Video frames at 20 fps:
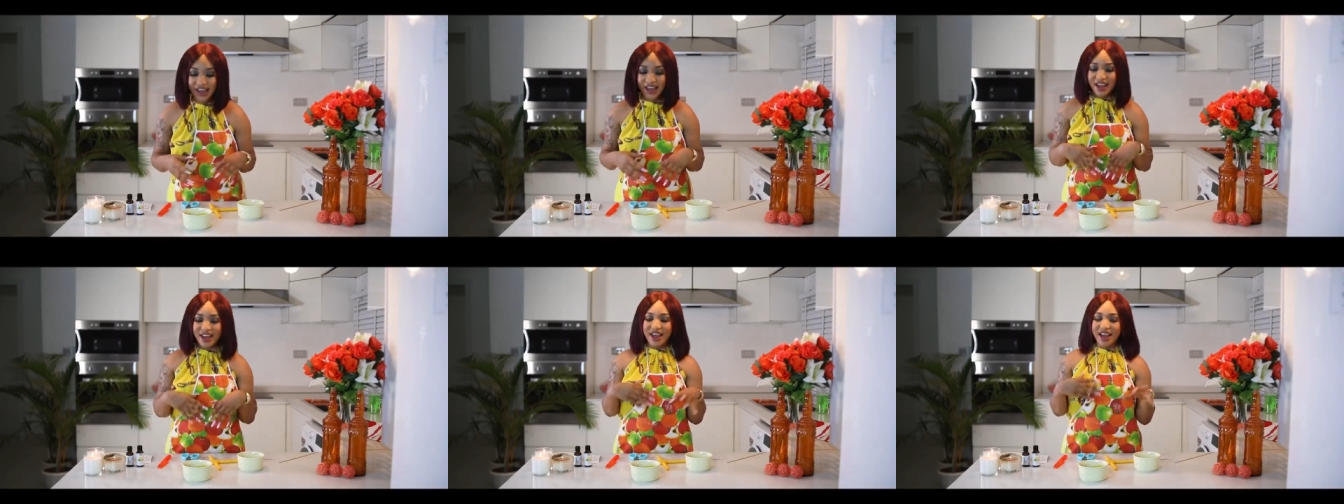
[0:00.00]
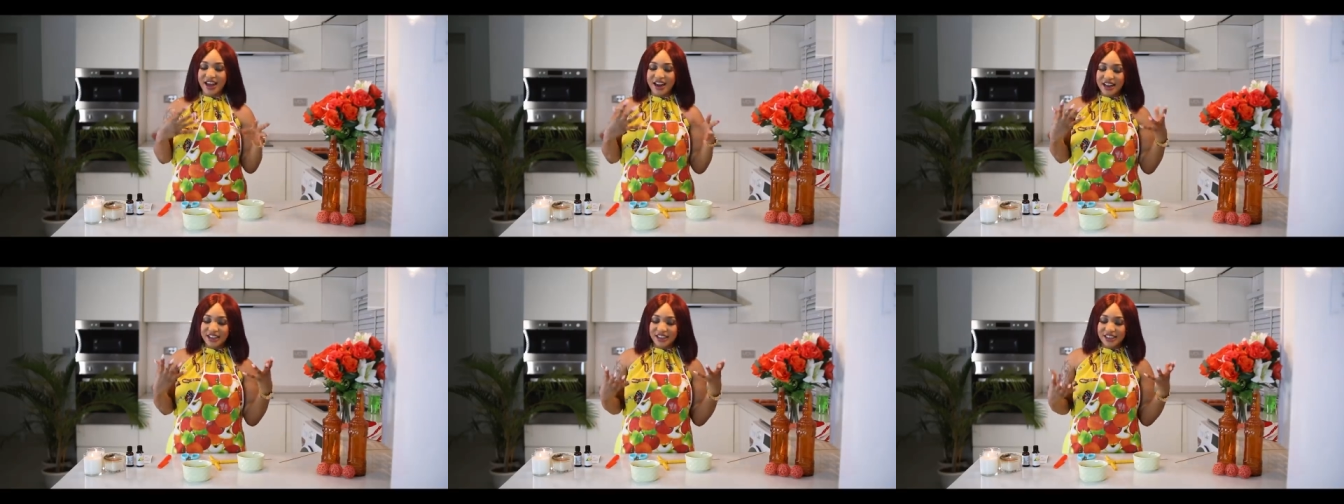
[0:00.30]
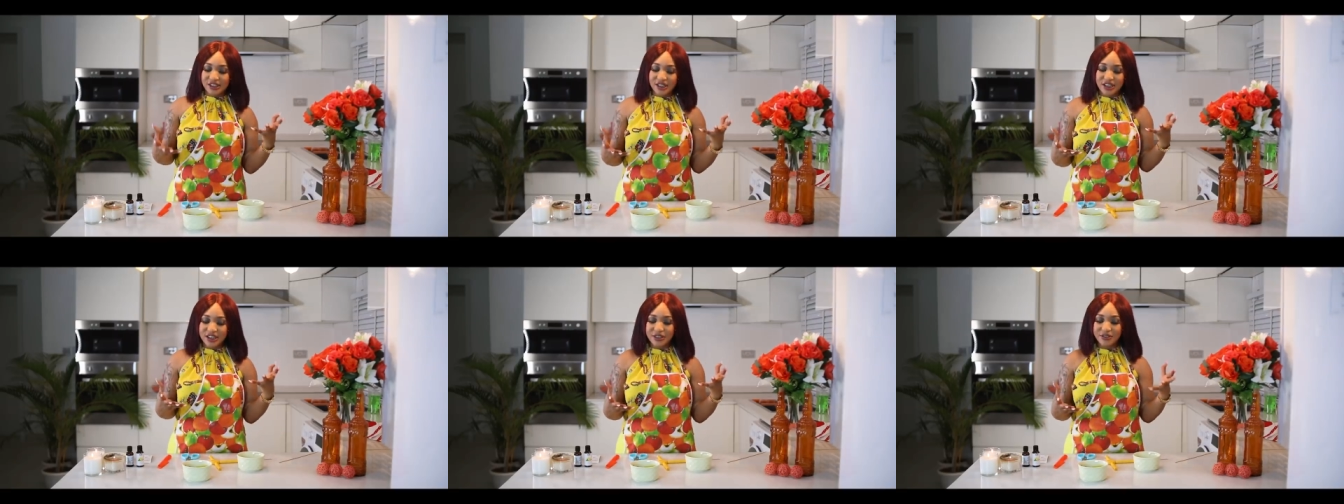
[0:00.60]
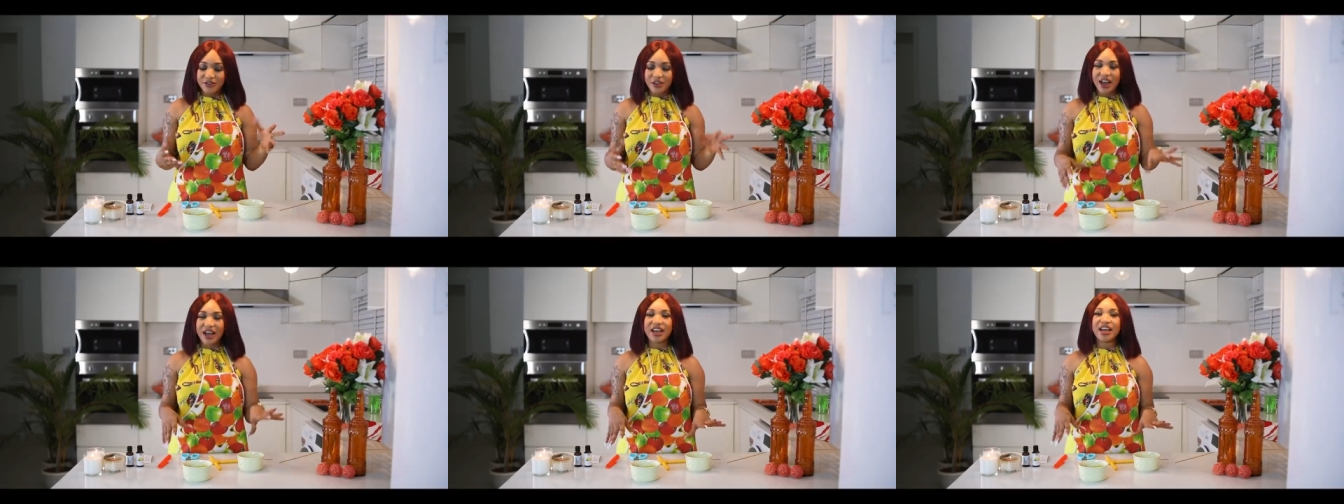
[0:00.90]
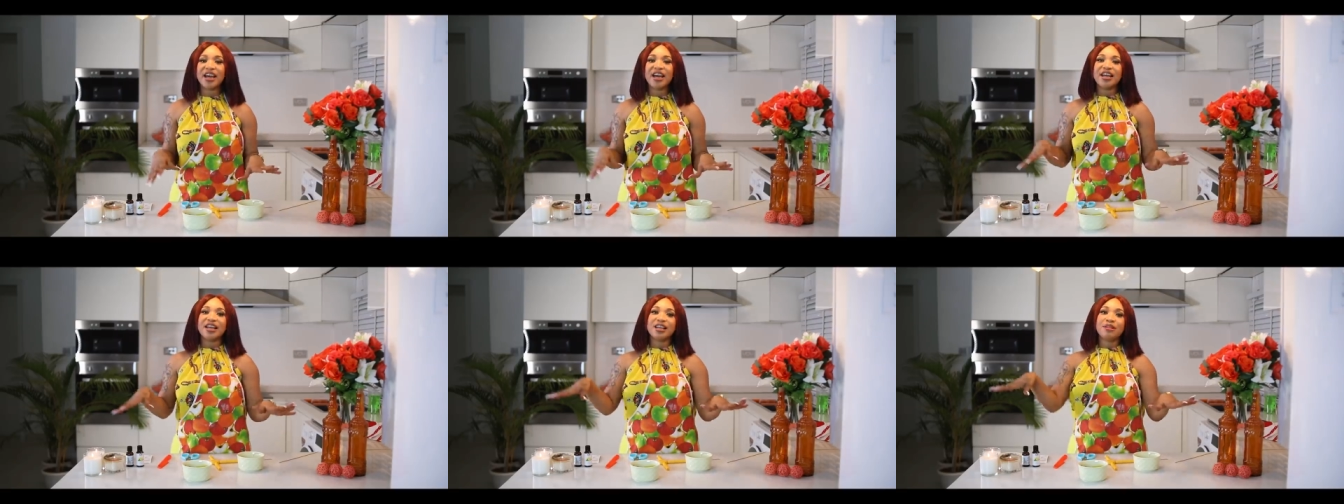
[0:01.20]
yeah, let it solidify.
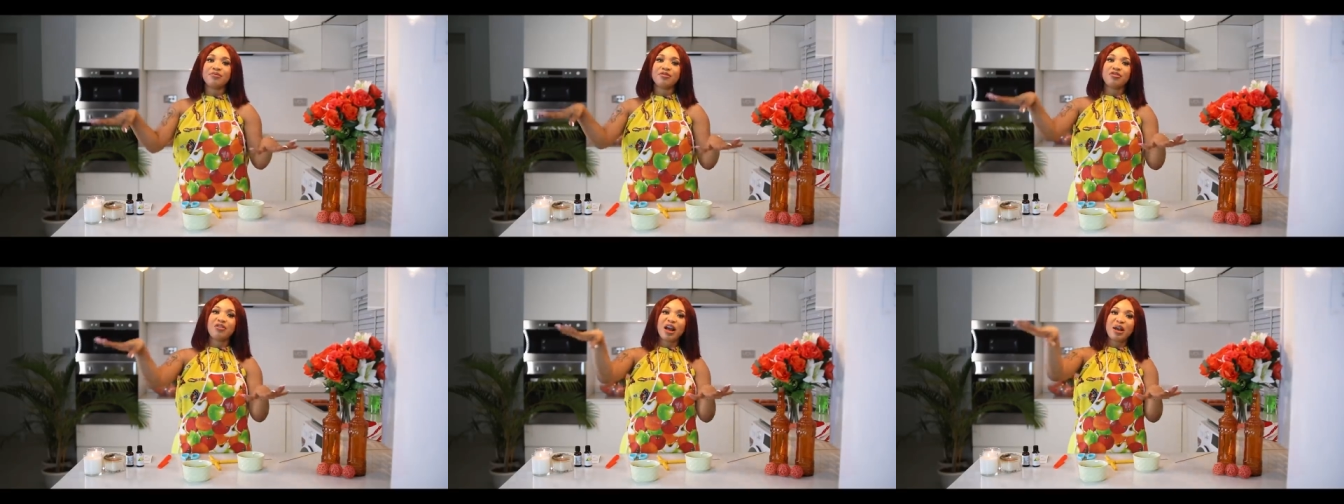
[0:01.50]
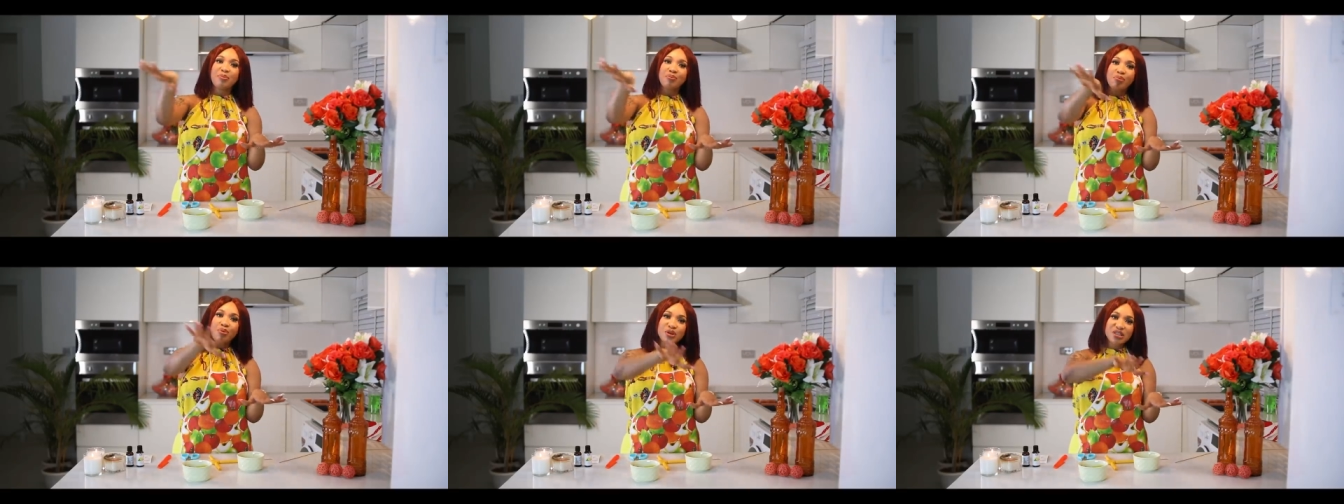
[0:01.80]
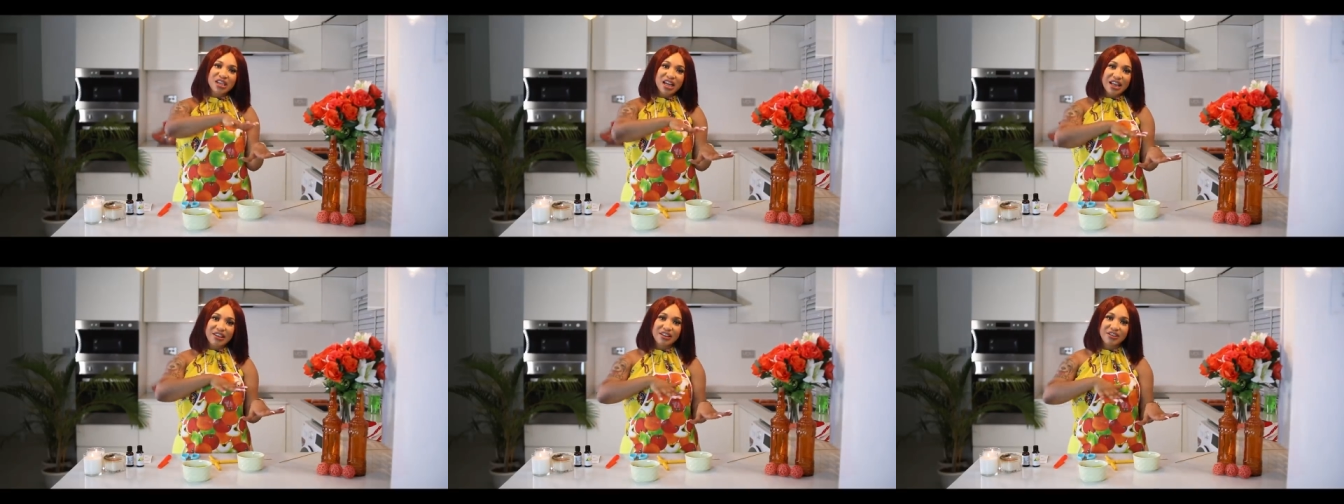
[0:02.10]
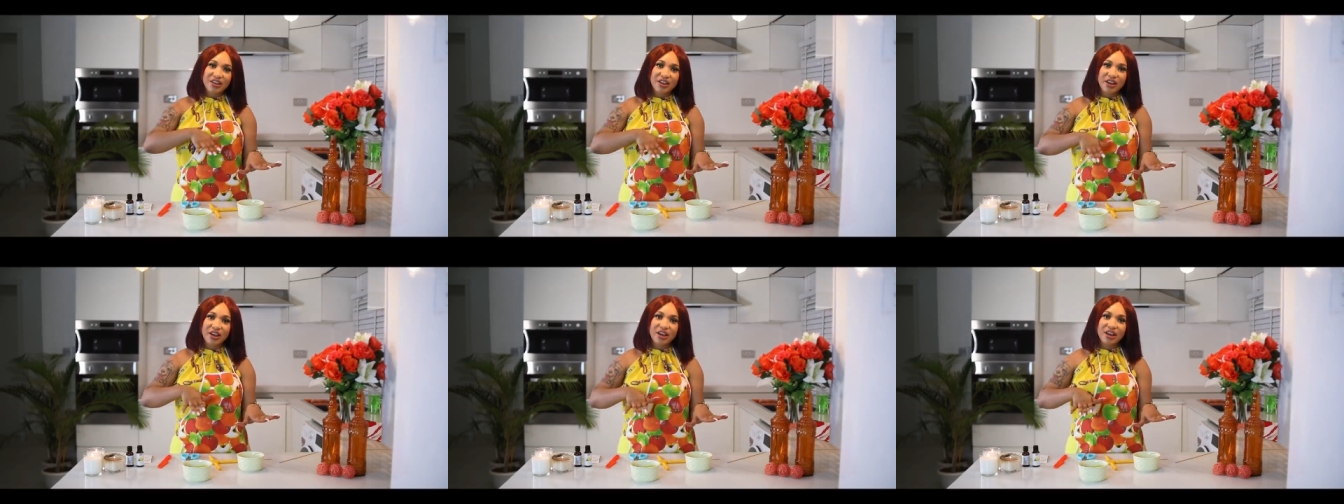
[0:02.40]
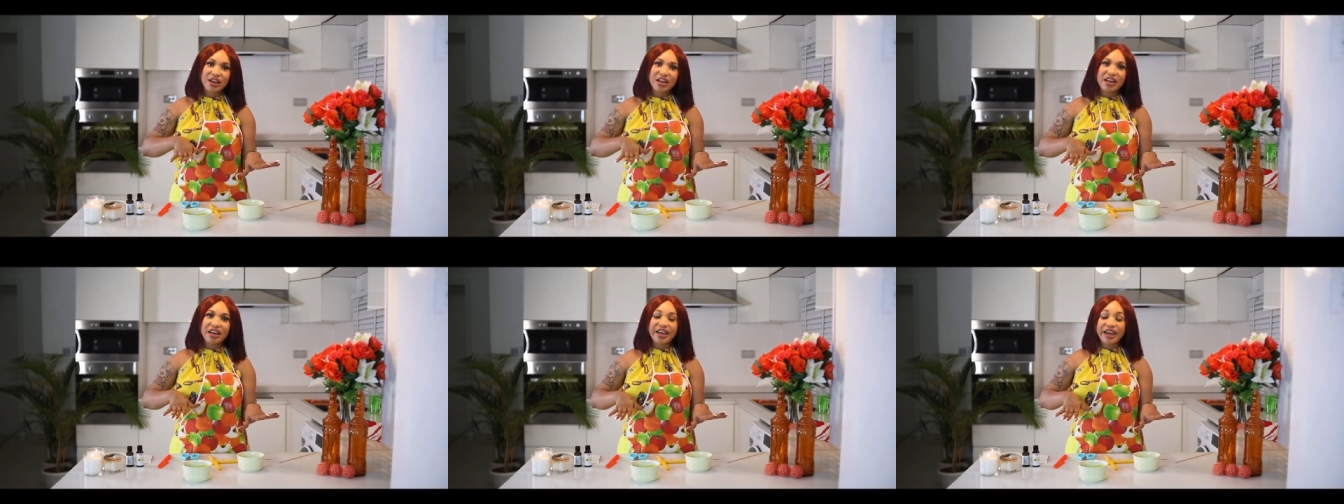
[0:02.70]
And before I put
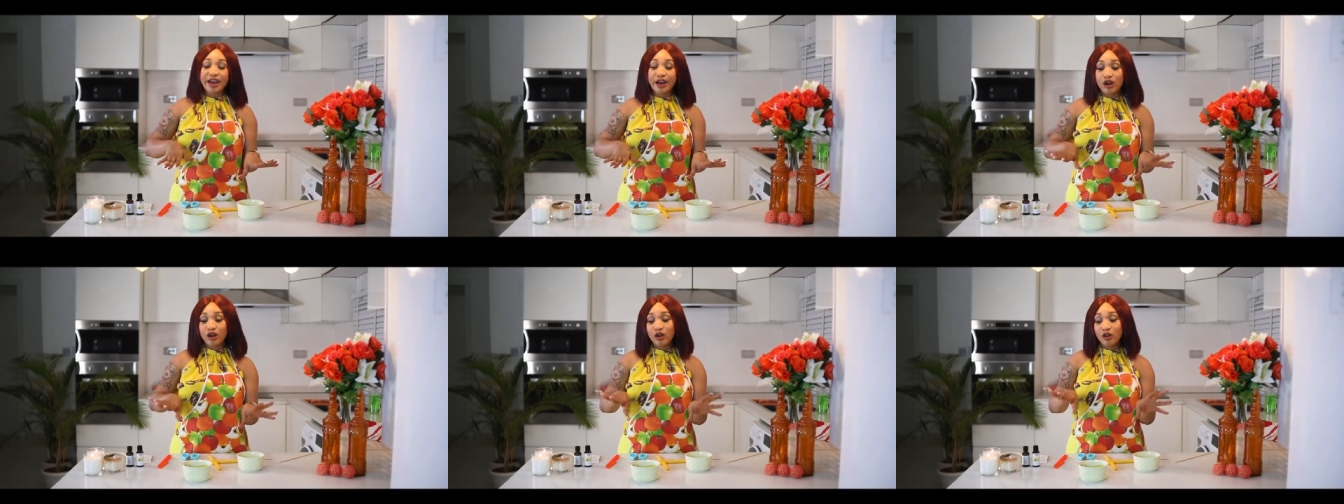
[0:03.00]
another layer